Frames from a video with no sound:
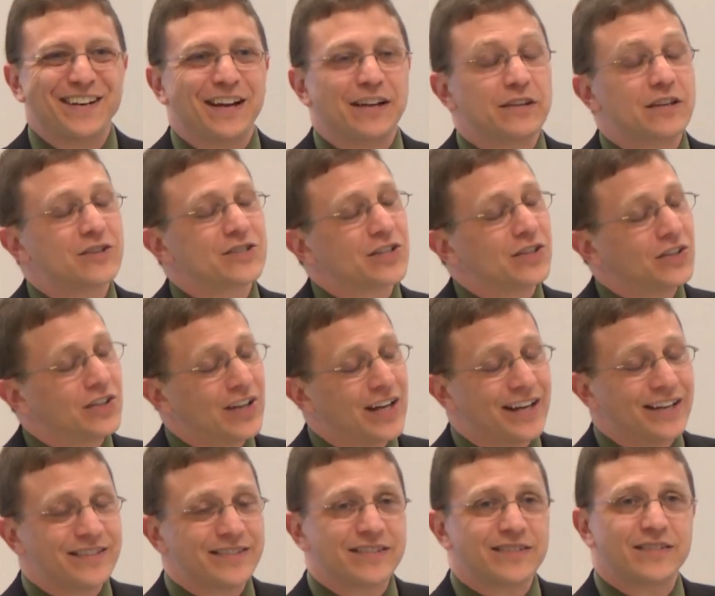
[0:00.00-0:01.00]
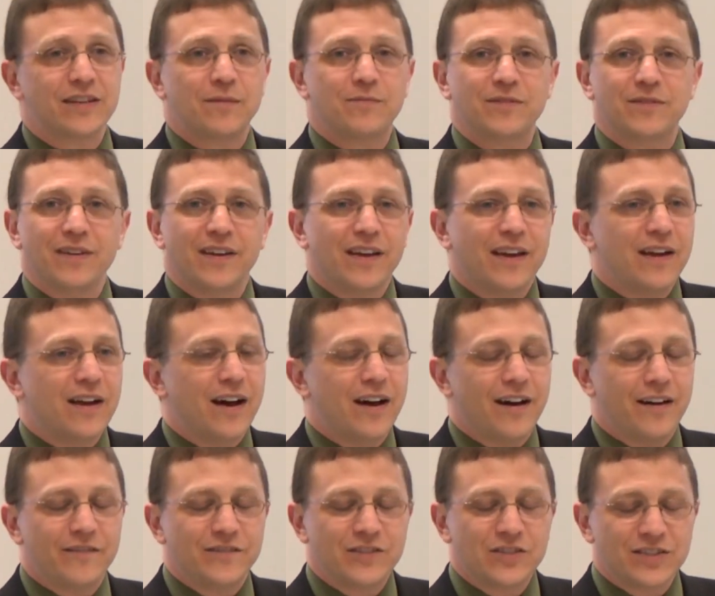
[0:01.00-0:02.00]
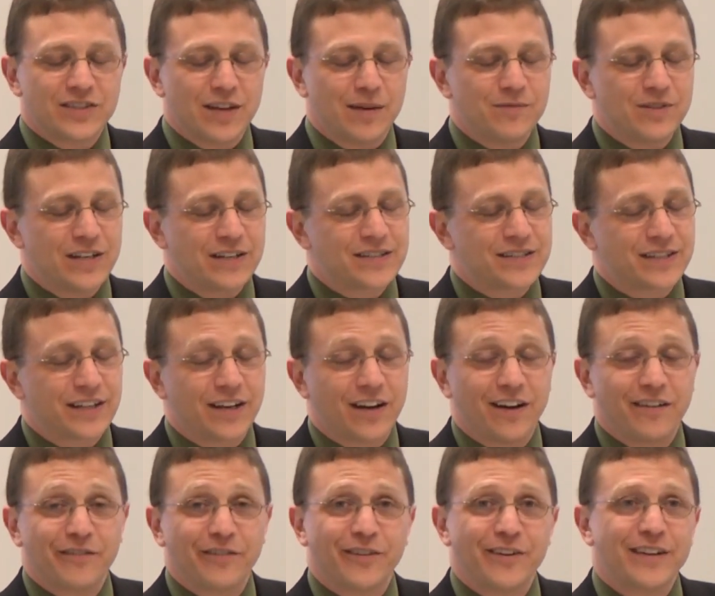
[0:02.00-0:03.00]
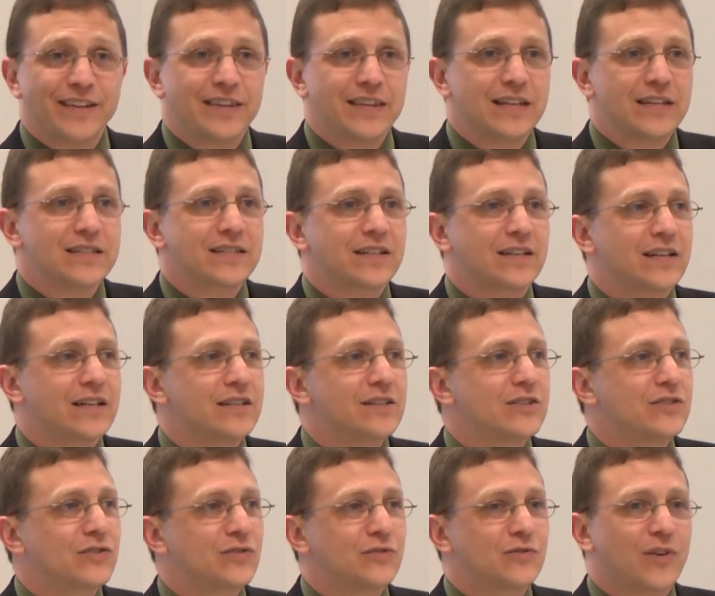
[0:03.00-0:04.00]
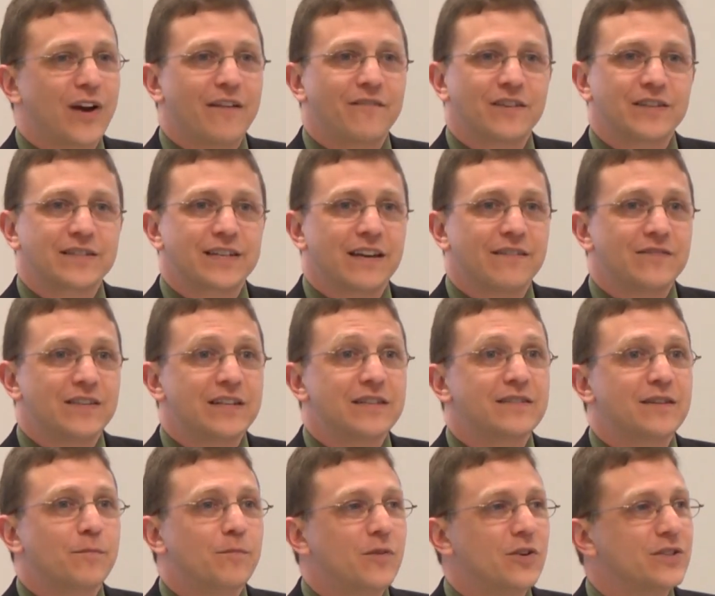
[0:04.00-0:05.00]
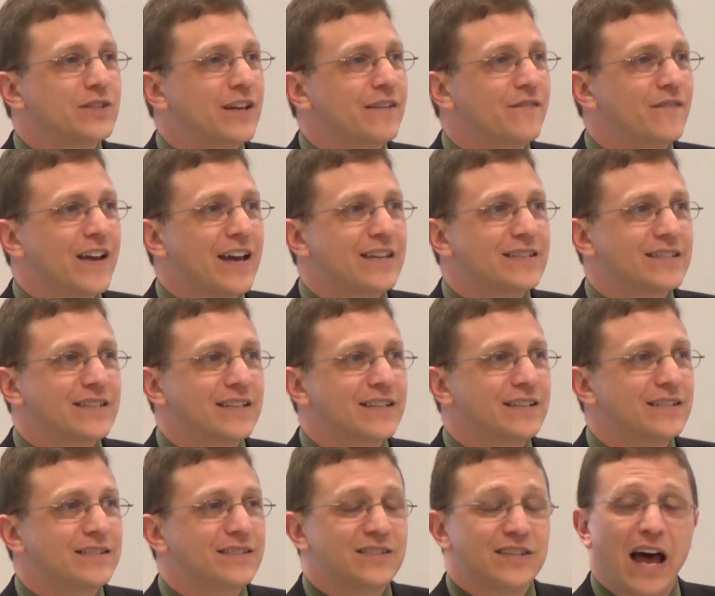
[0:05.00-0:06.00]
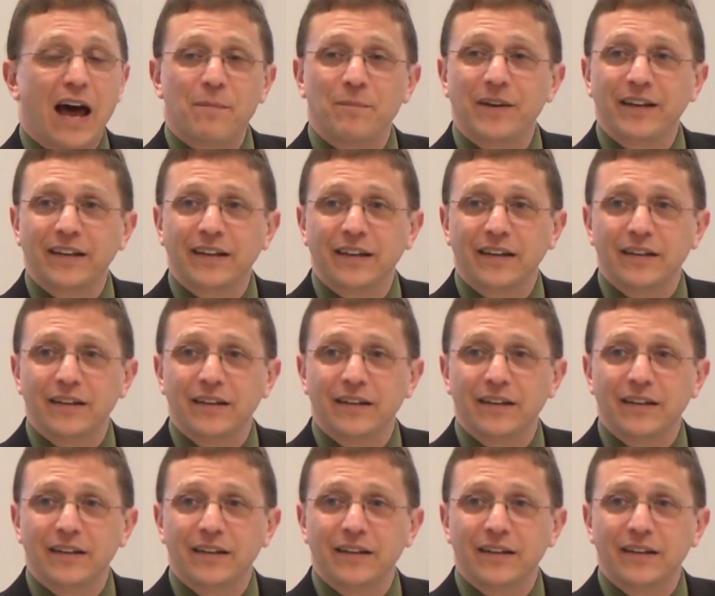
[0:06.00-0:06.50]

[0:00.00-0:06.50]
Uh, there's a lot of, sub of subjects to cover in this because traffic safety is a multifaceted topic.